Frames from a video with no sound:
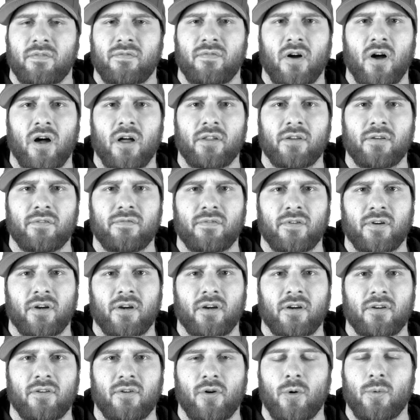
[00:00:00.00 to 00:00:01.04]
a father
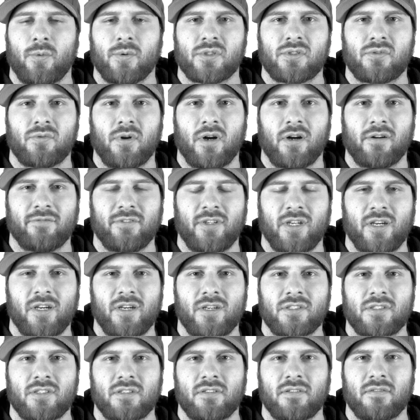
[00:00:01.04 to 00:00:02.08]
for almost 12
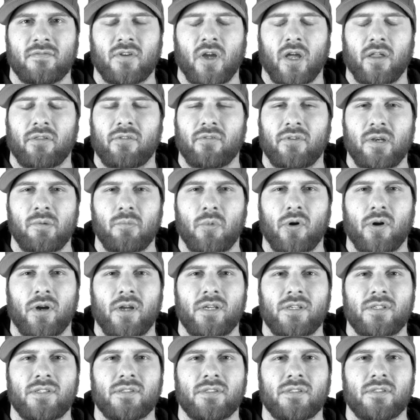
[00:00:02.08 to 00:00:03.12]
years, got 3
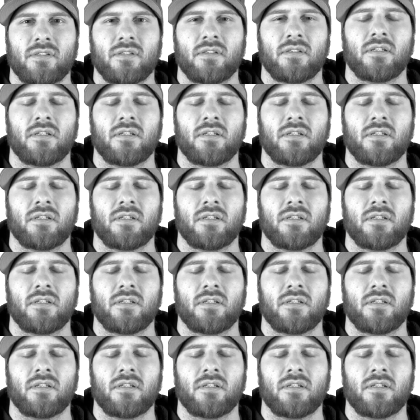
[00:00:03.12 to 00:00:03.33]
boys.